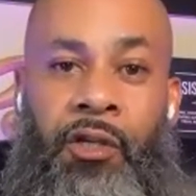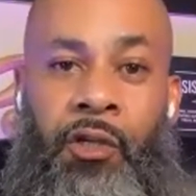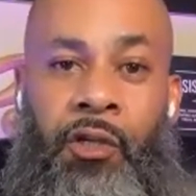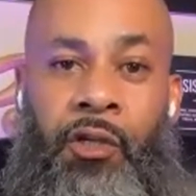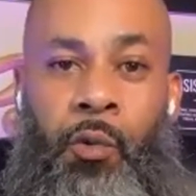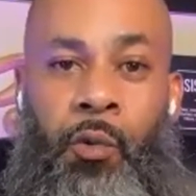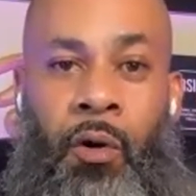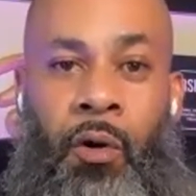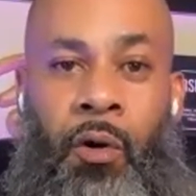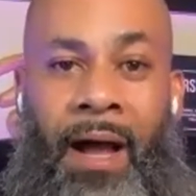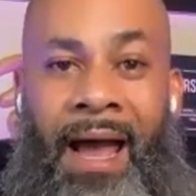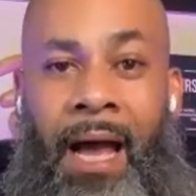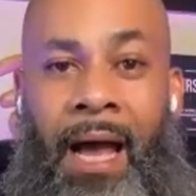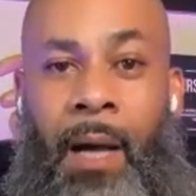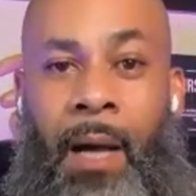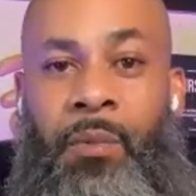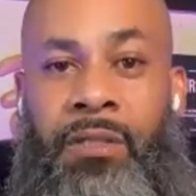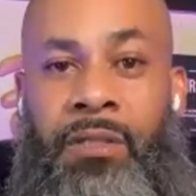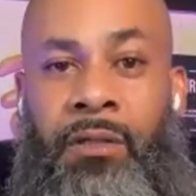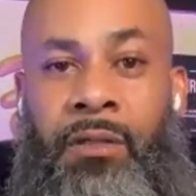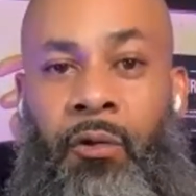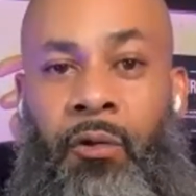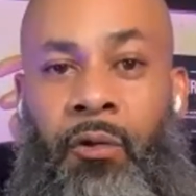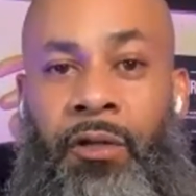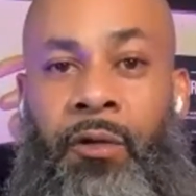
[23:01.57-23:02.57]
you will
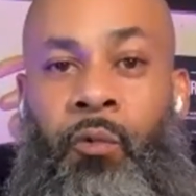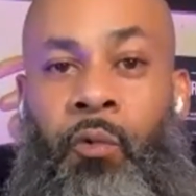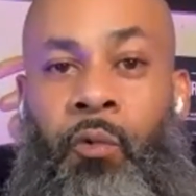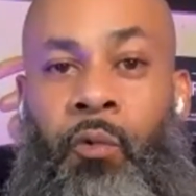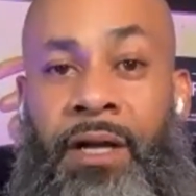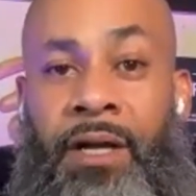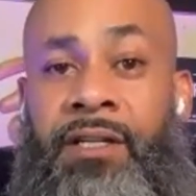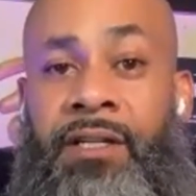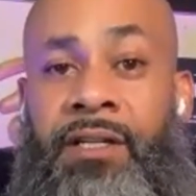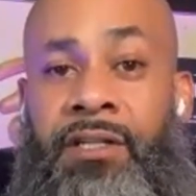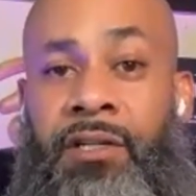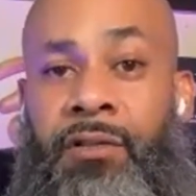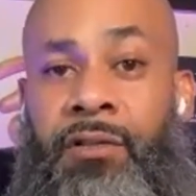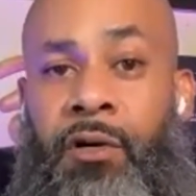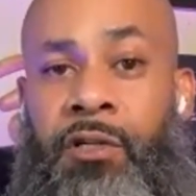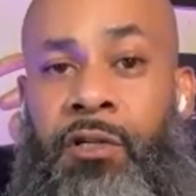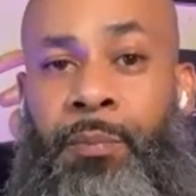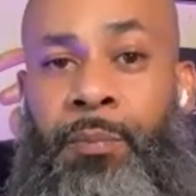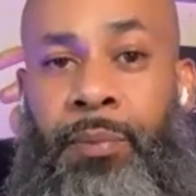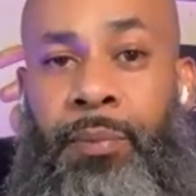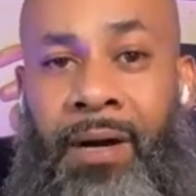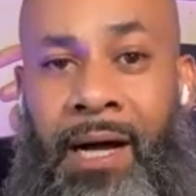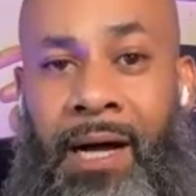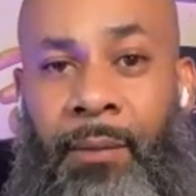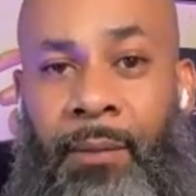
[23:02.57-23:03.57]
absolutely run into
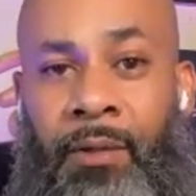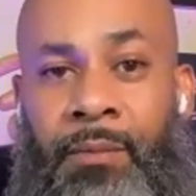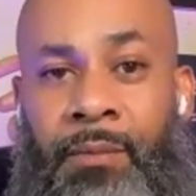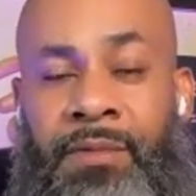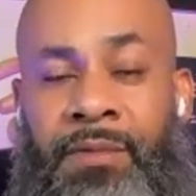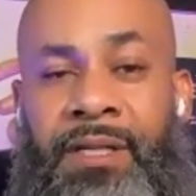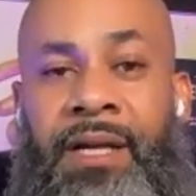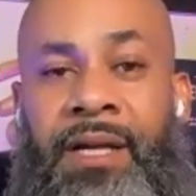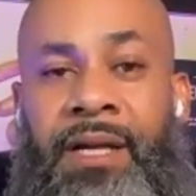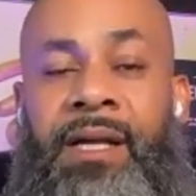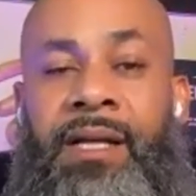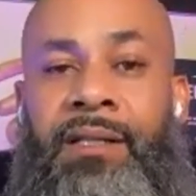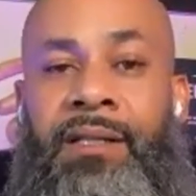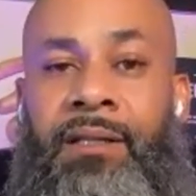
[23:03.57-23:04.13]
those problems.